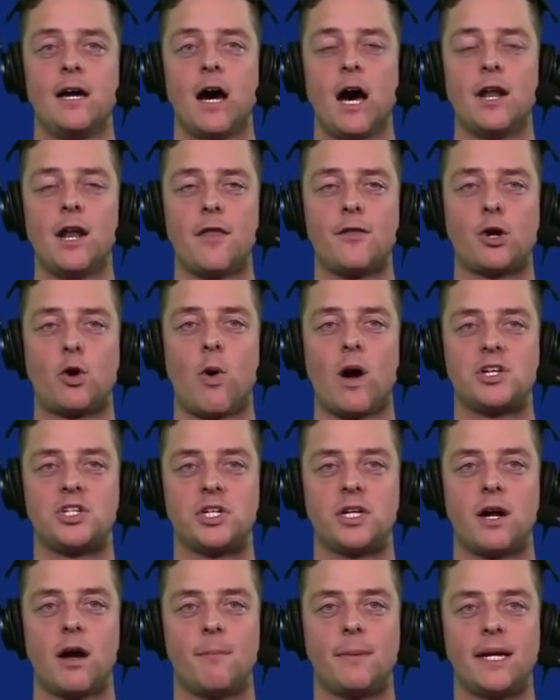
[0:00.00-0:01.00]
Another
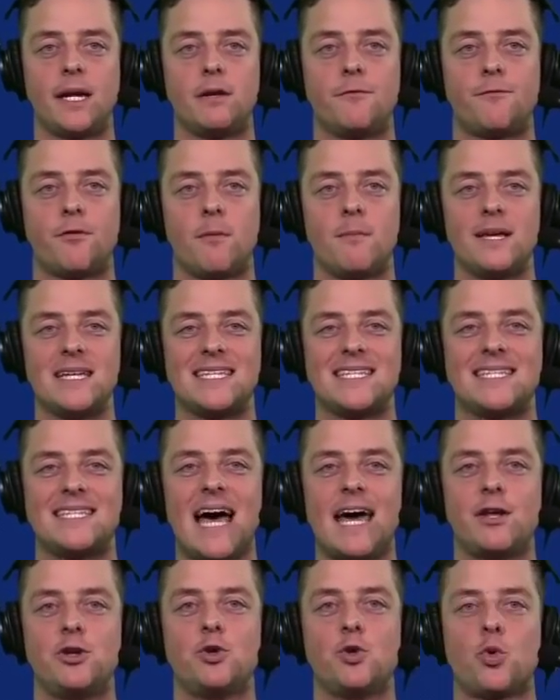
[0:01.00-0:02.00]
question coming in from
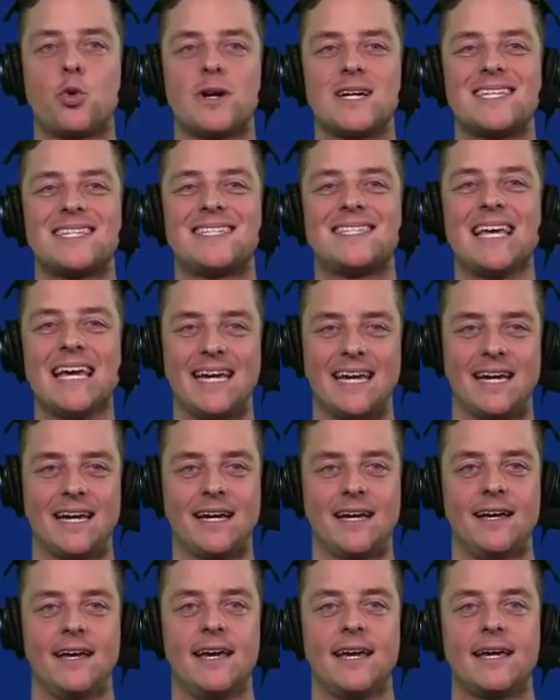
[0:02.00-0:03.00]
Satanora Singh
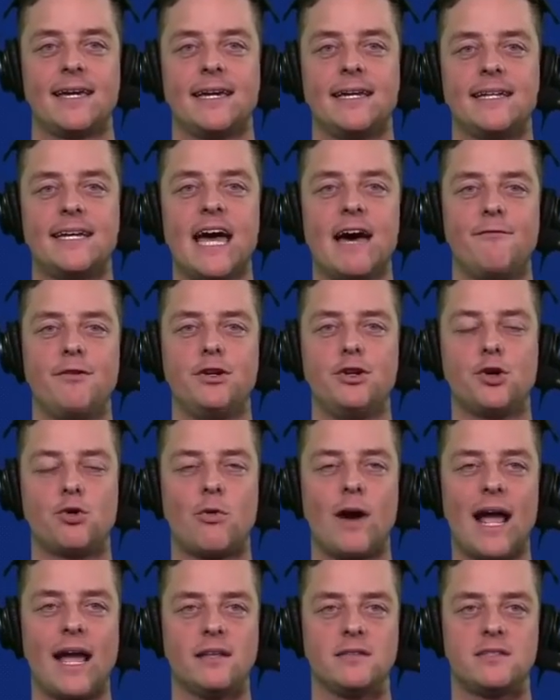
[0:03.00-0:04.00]
Can Kevin
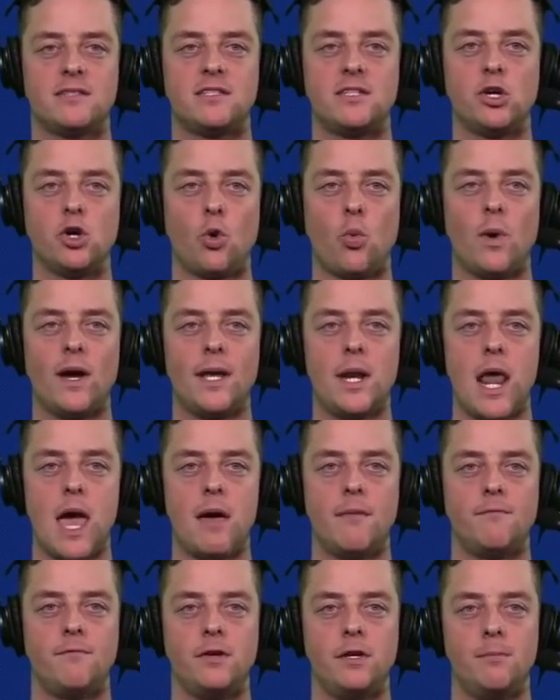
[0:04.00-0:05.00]
Durant still win
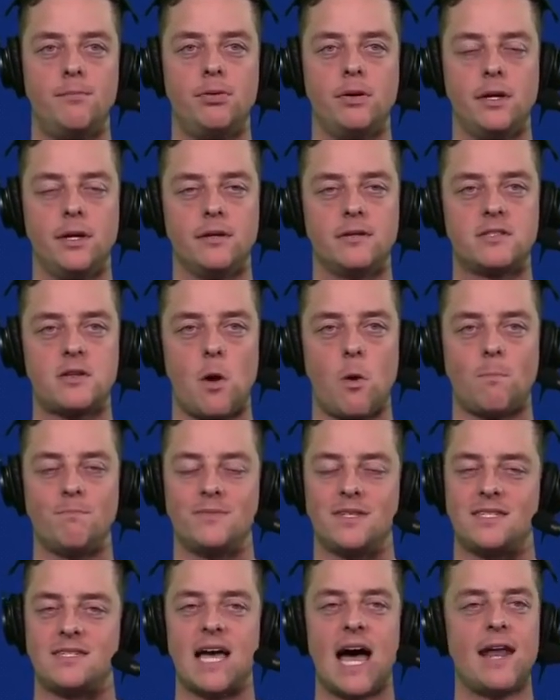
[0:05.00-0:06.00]
MVP? So,
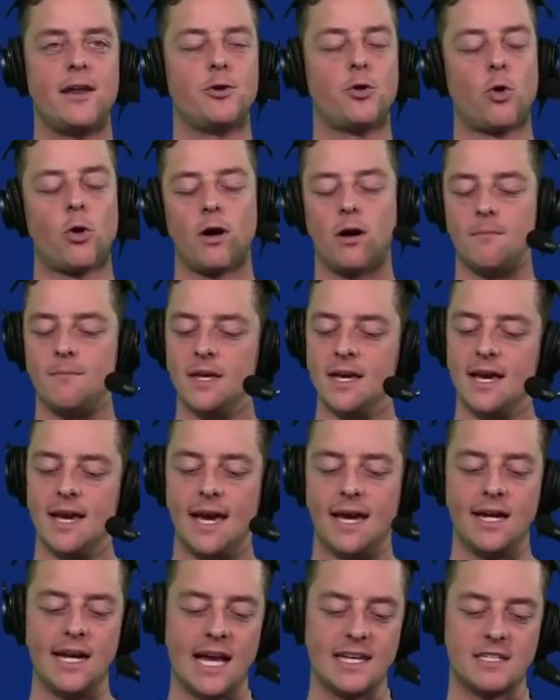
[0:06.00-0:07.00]
Satanora,
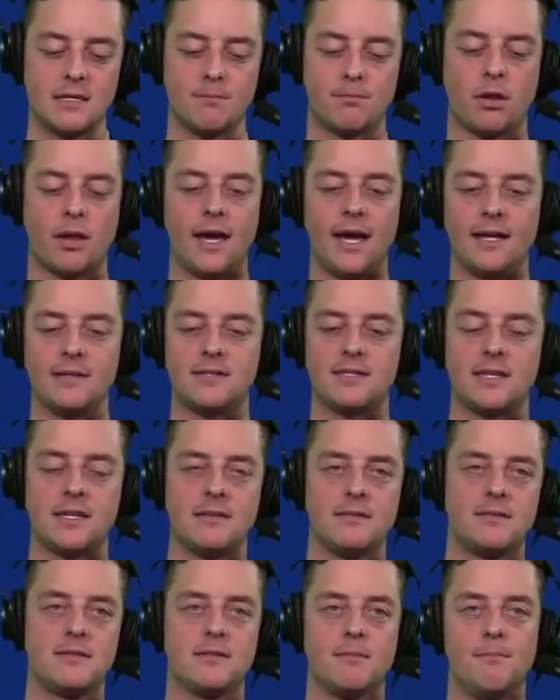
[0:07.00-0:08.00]
he hasn't played
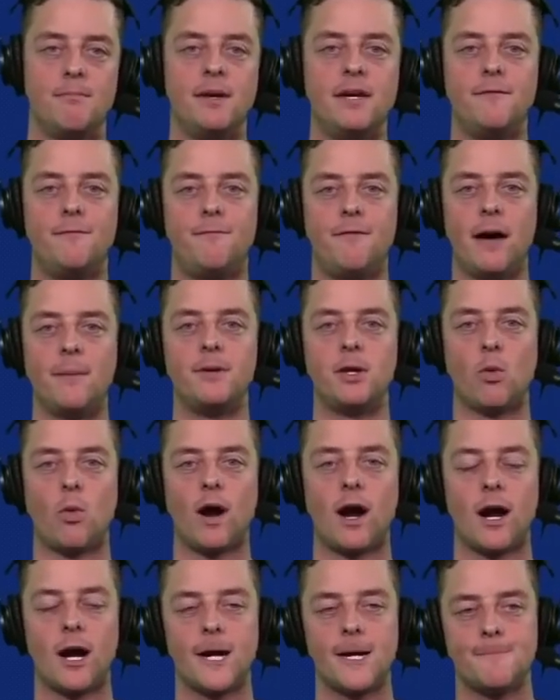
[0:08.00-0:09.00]
since mid
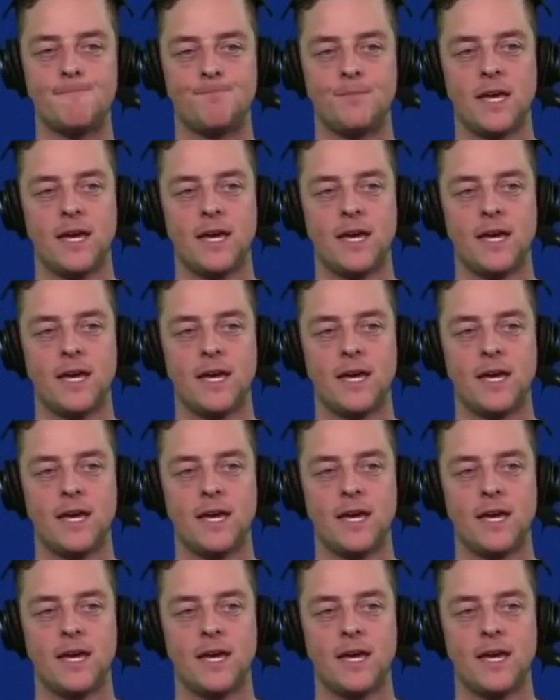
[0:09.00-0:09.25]
February.